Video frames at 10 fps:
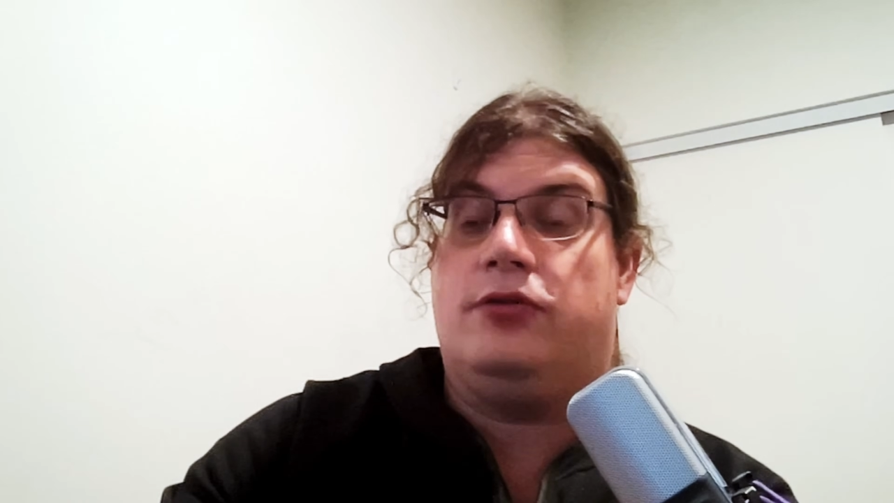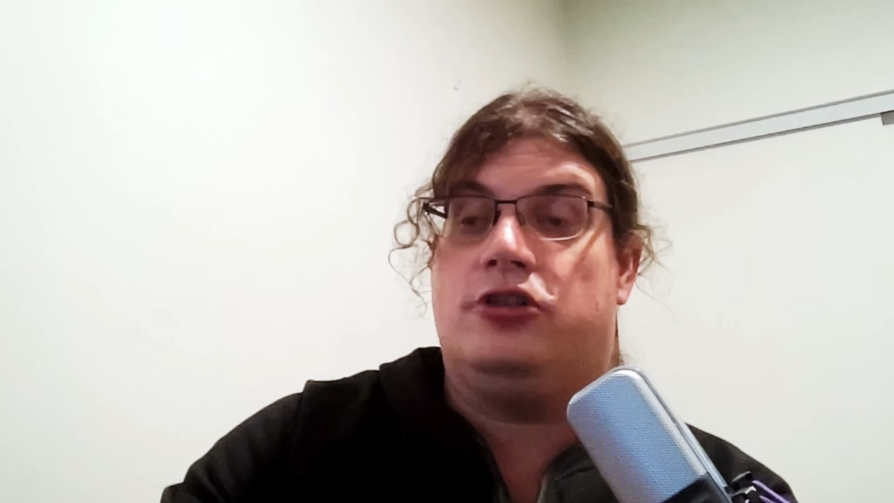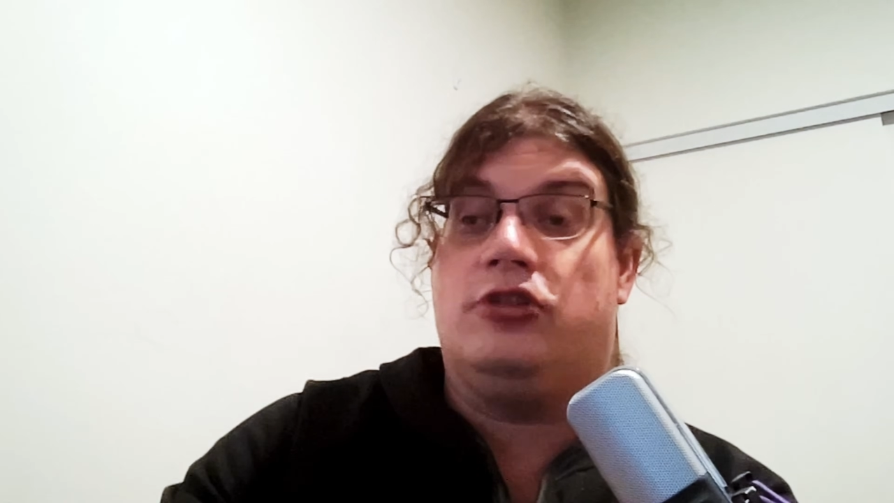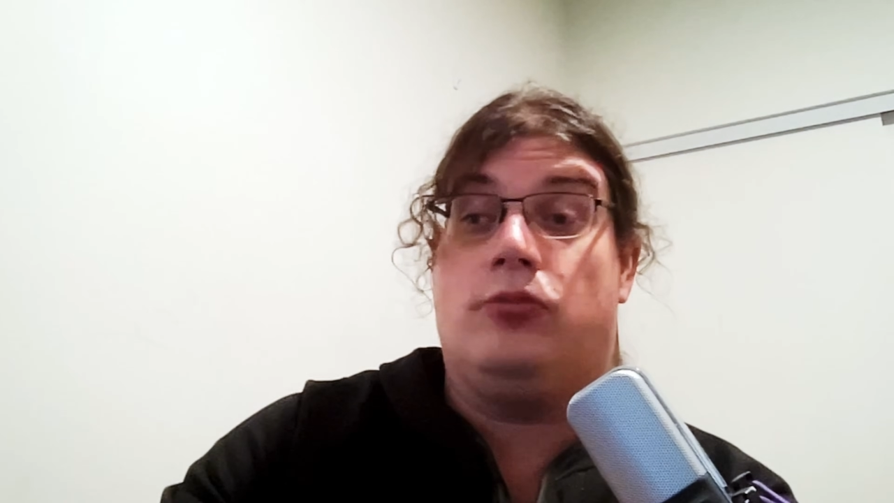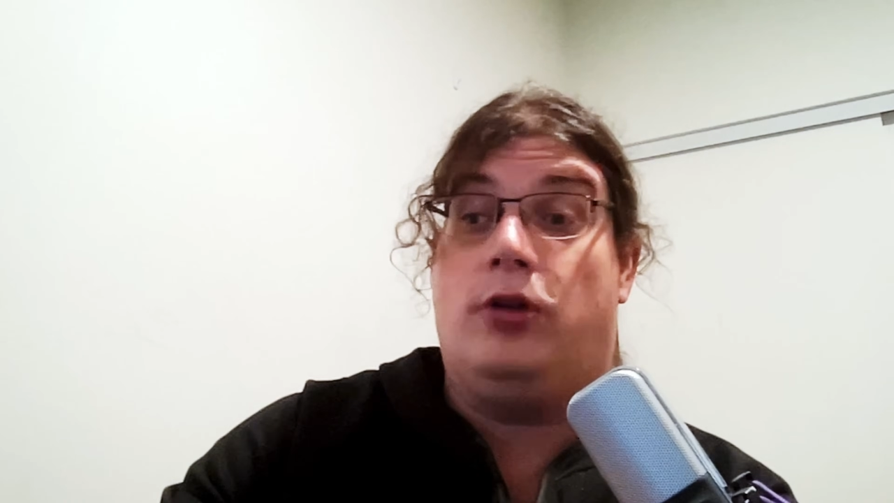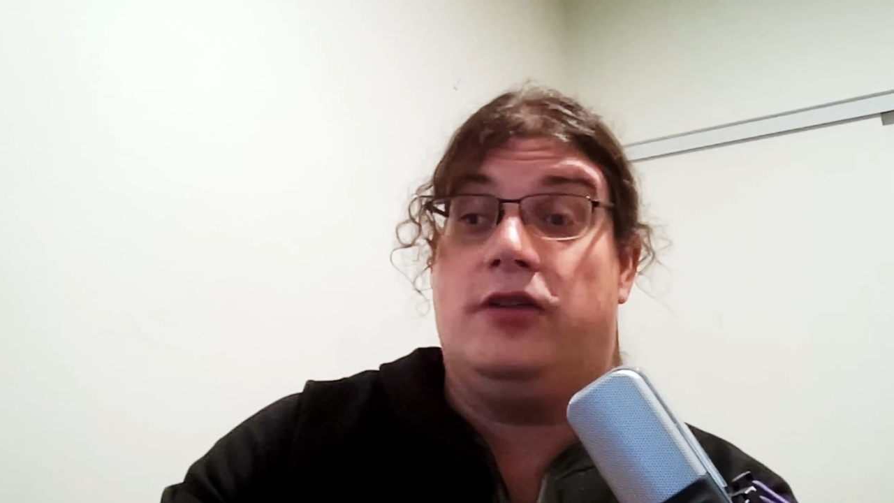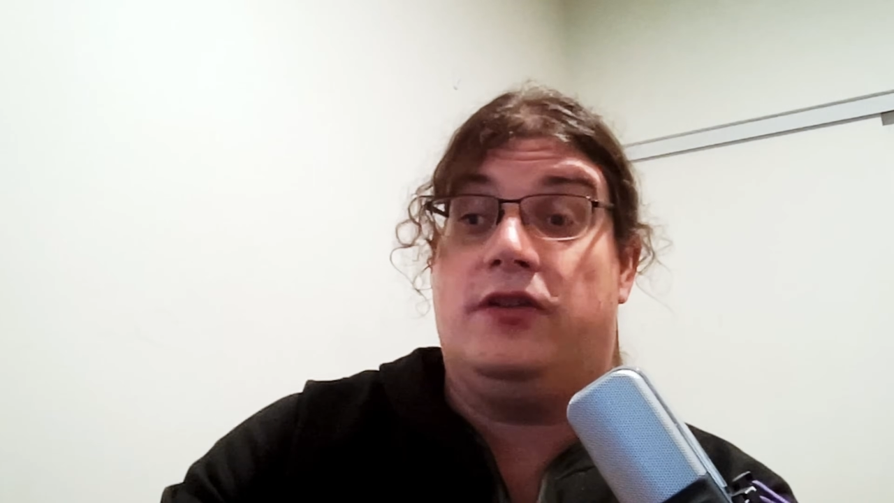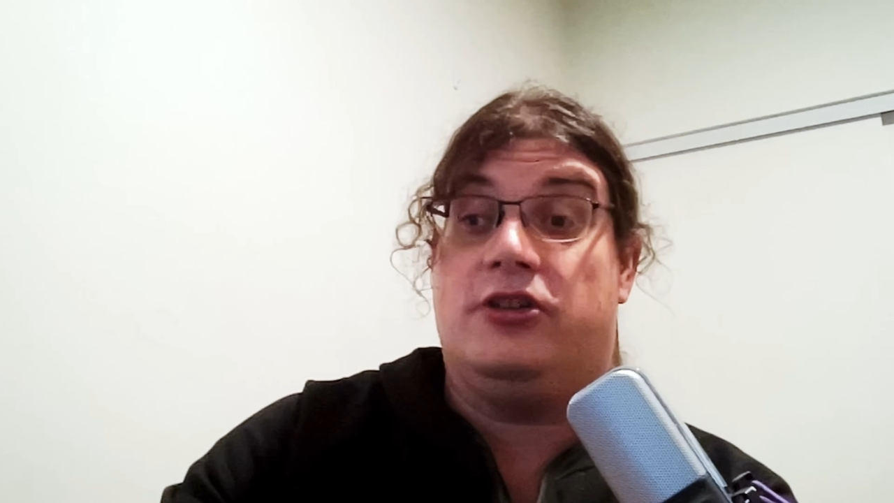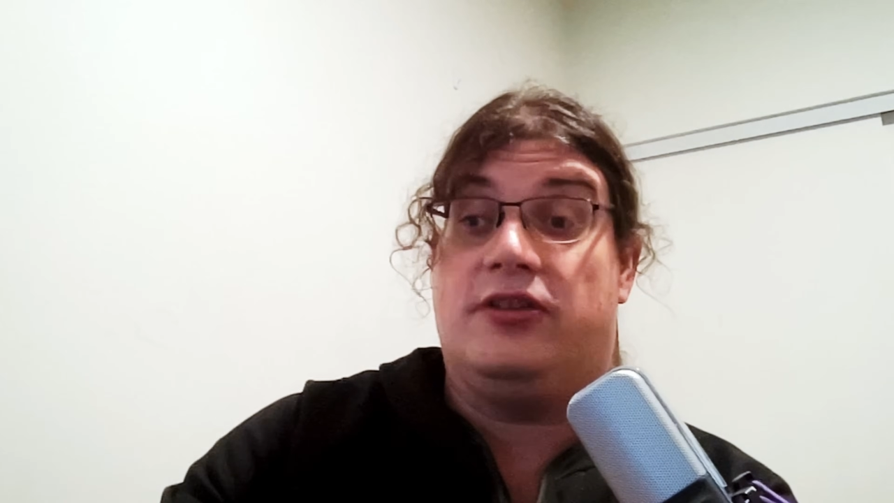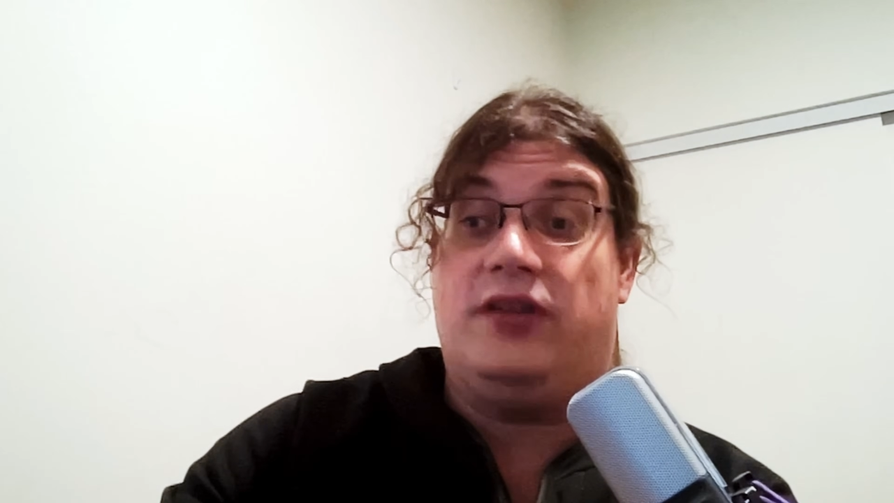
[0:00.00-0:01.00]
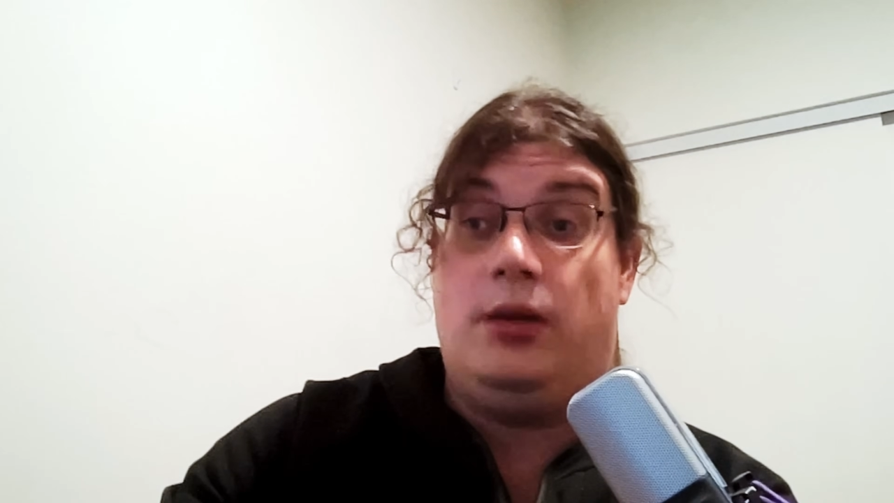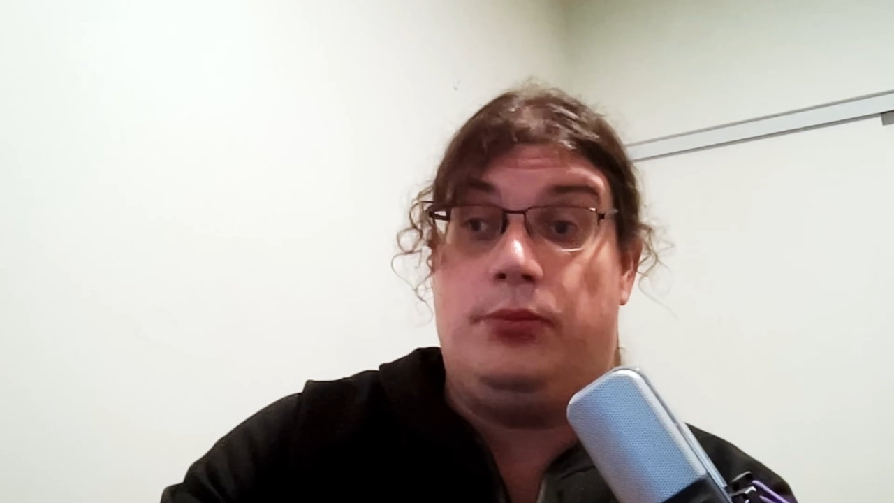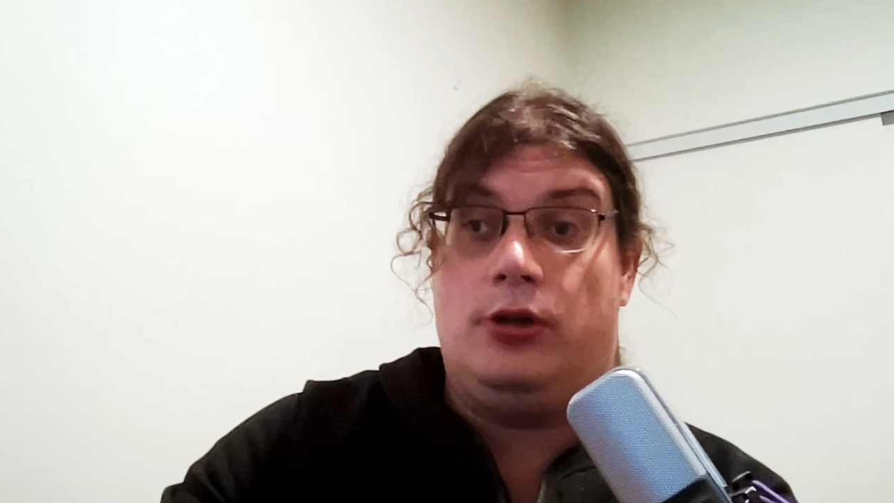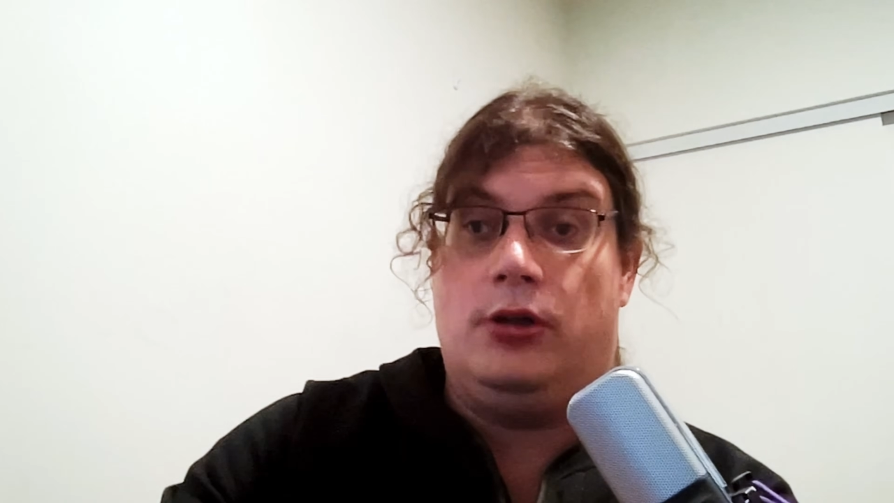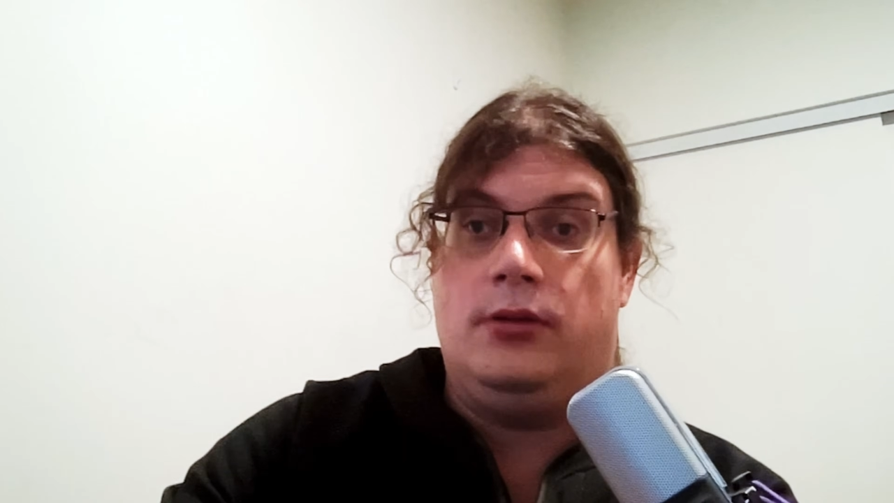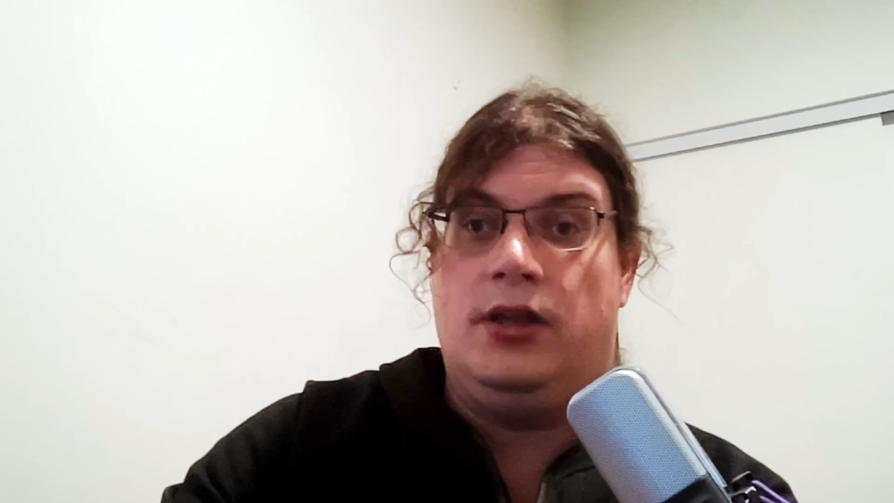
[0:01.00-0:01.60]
for just one such example.